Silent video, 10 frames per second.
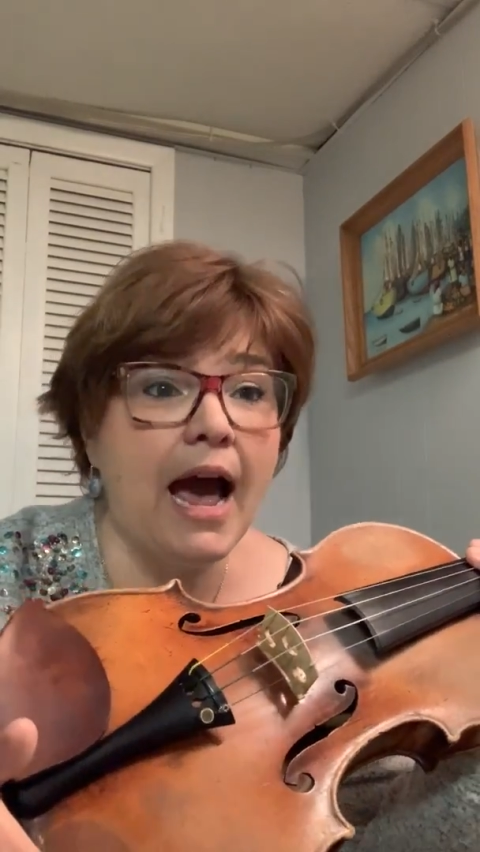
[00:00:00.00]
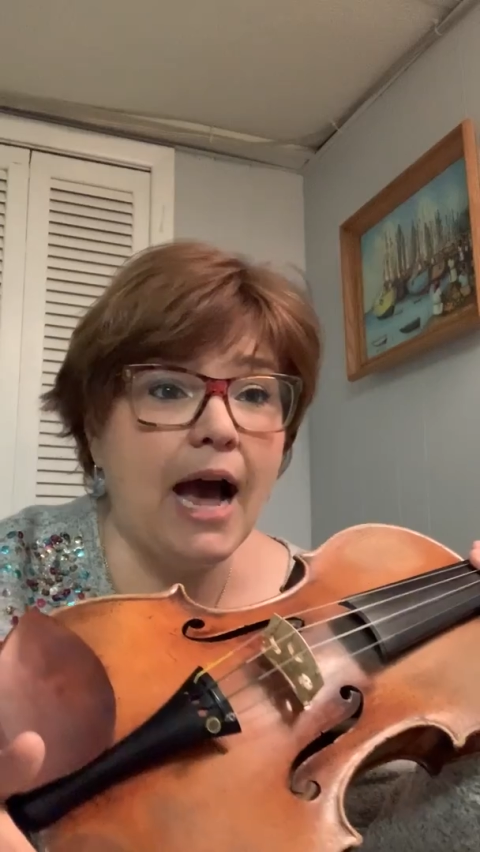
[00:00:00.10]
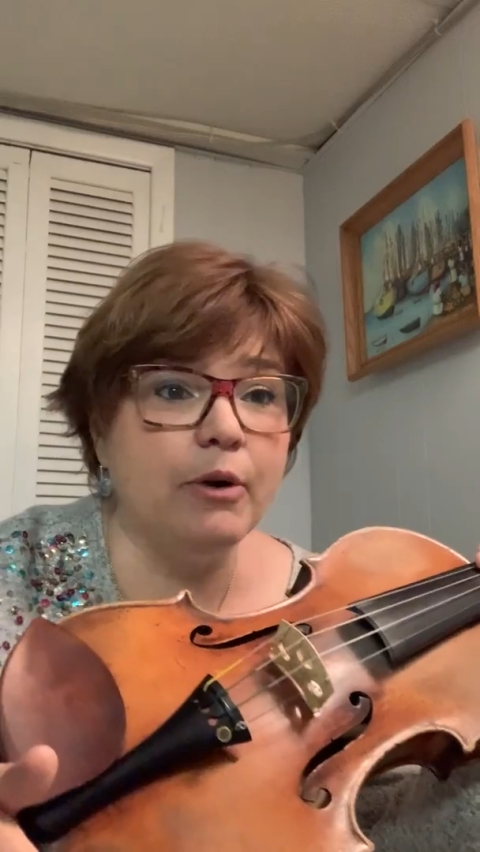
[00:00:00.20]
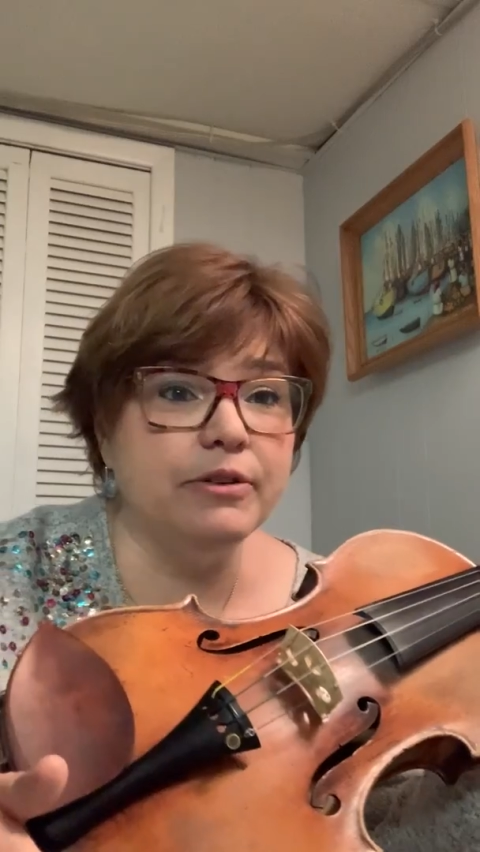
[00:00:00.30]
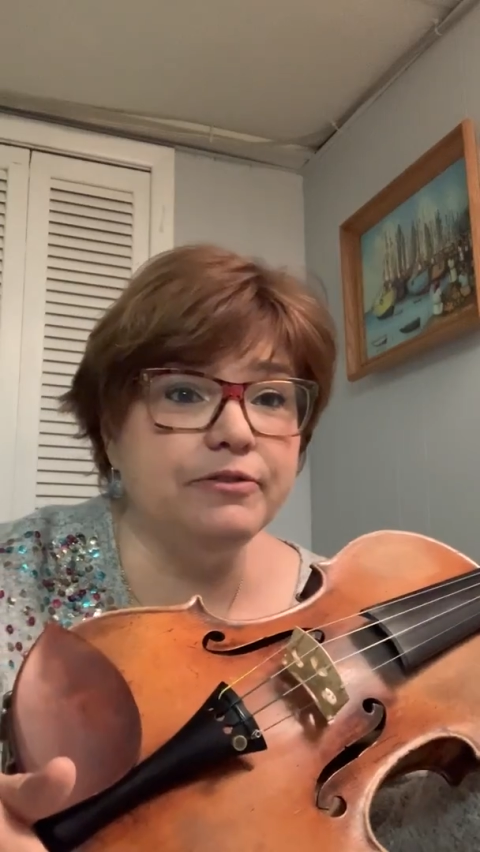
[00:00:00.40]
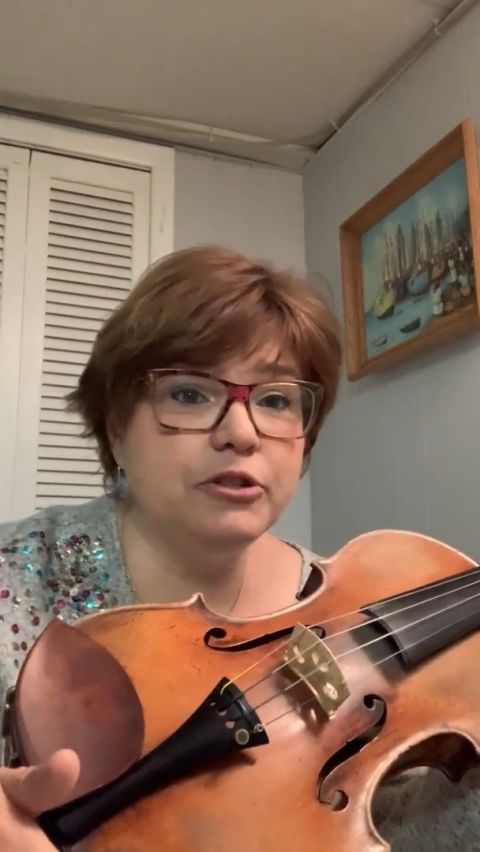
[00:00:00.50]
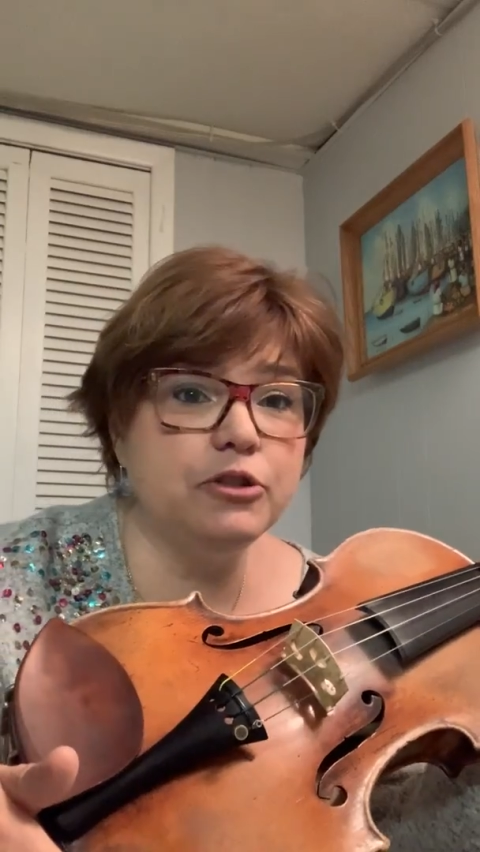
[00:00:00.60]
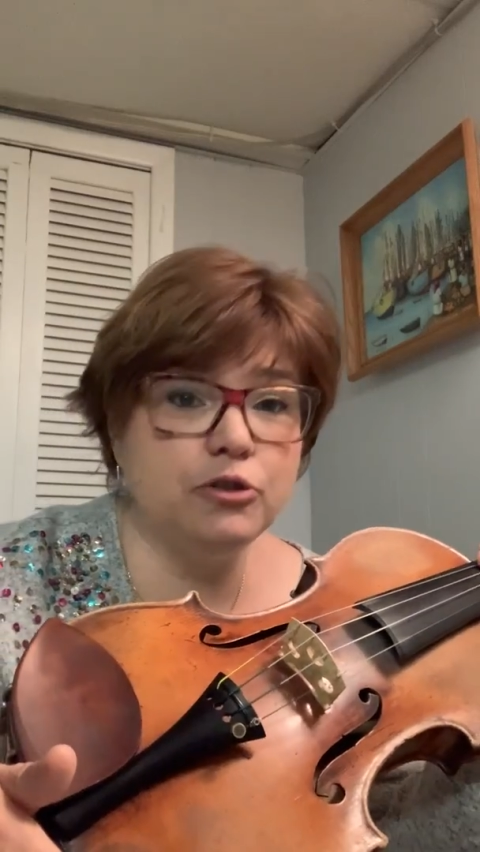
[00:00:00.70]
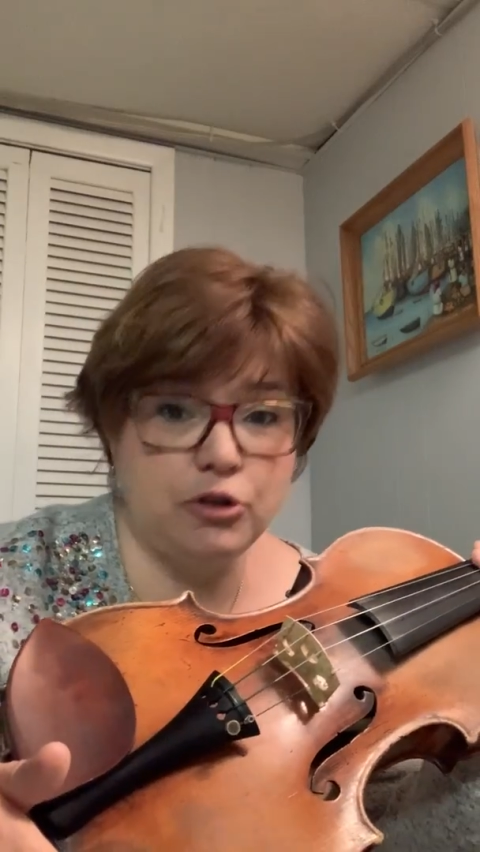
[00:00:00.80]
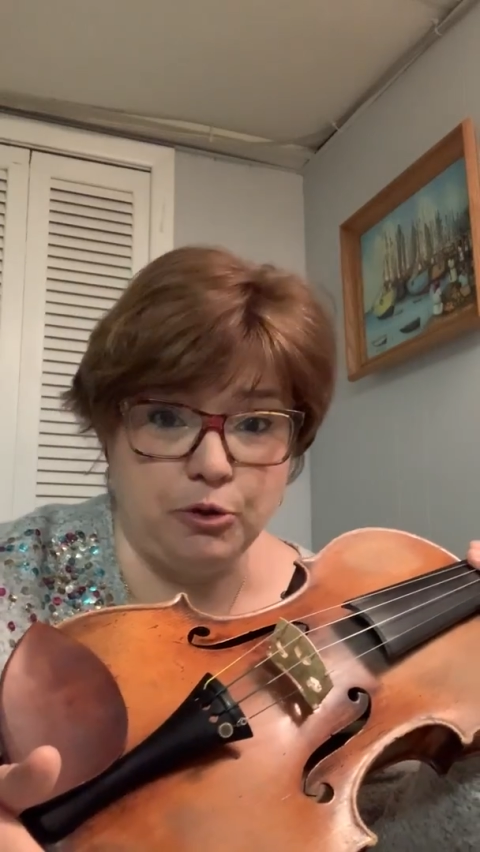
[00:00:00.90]
out of
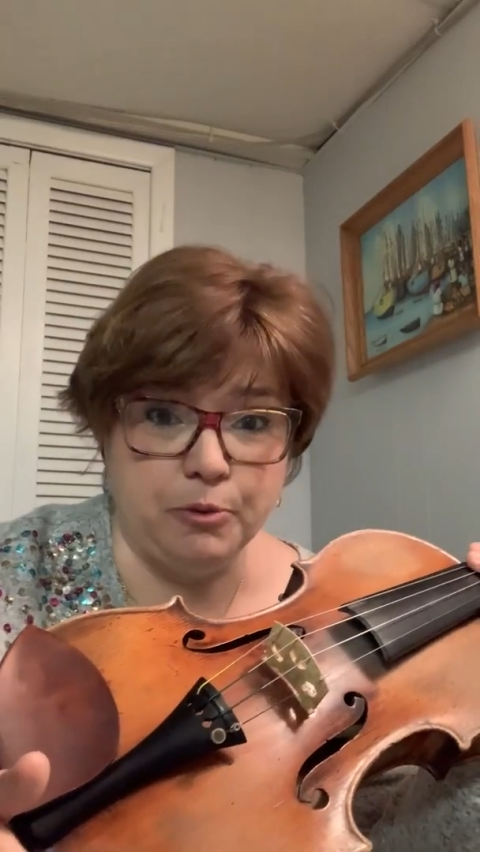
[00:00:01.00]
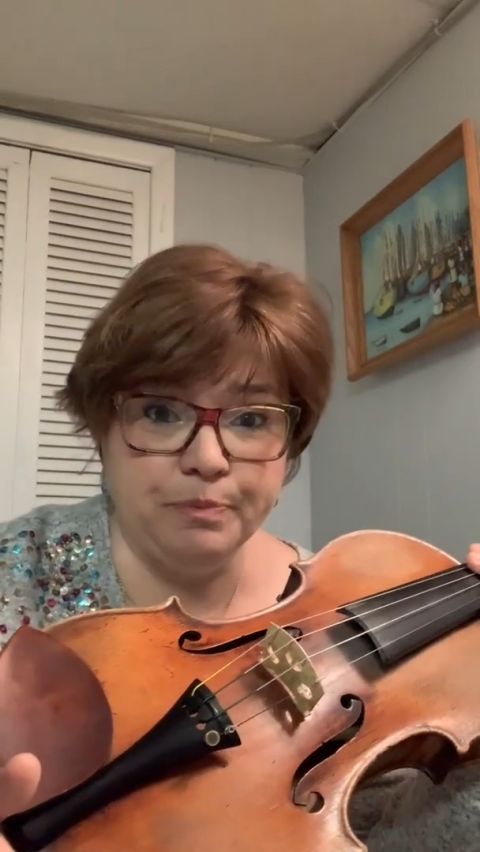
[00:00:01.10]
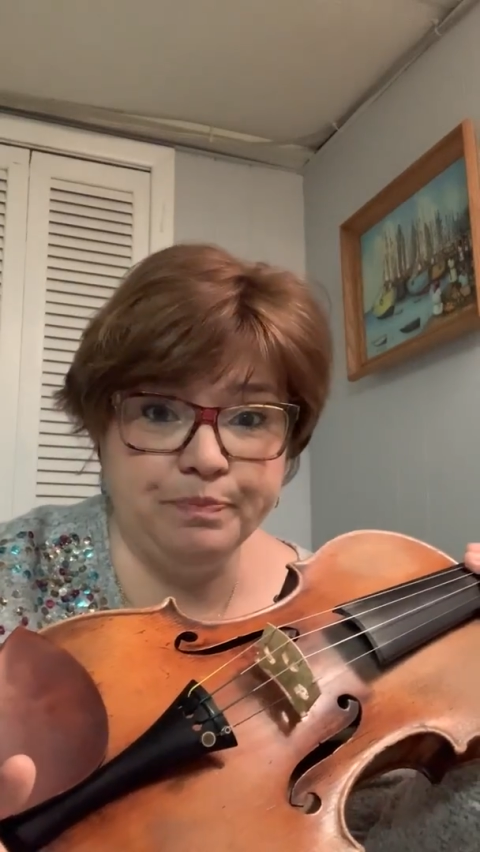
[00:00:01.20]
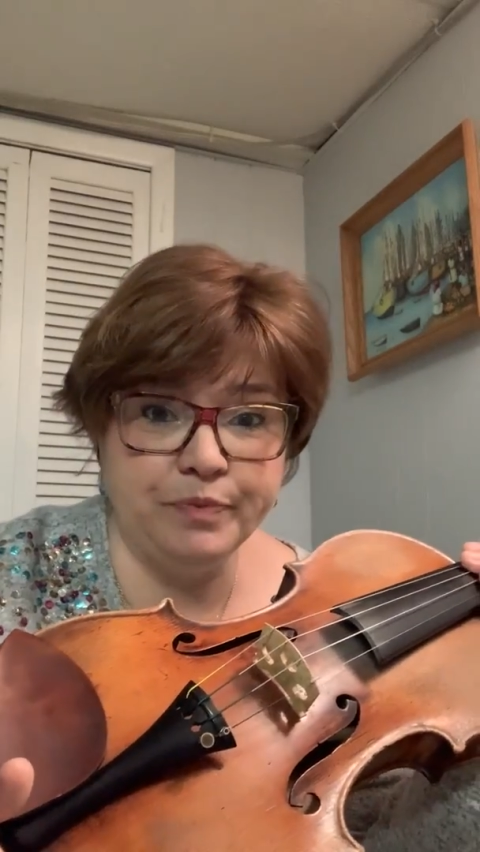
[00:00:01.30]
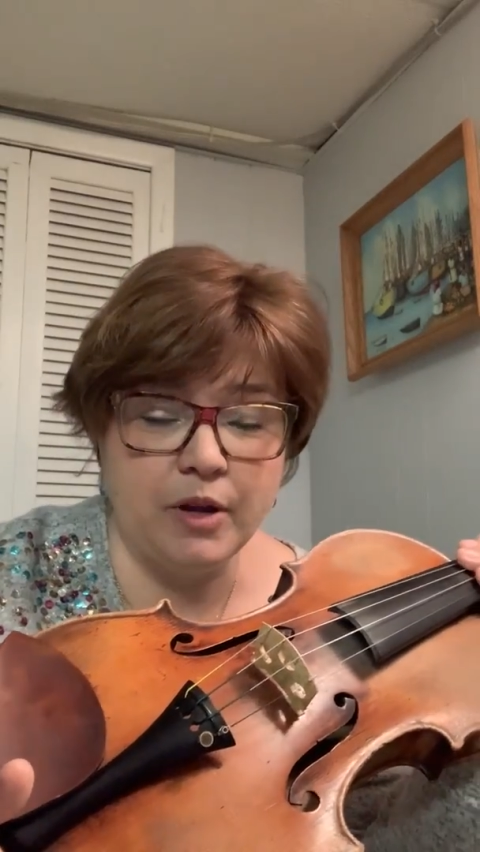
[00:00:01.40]
tune.